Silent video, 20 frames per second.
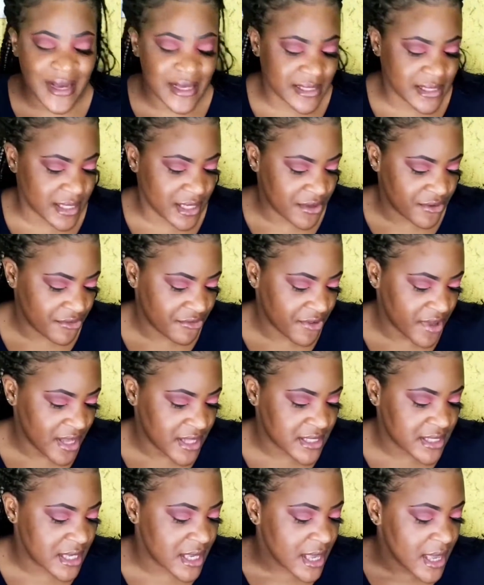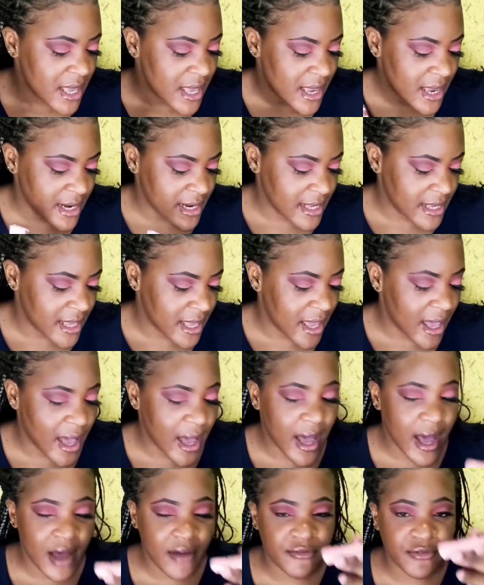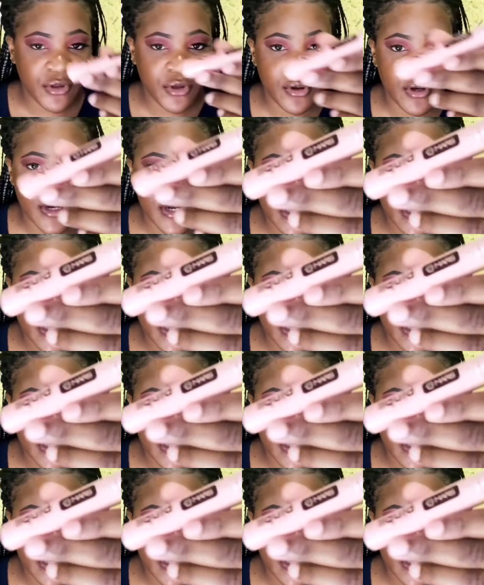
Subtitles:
eyes effect. And here I have the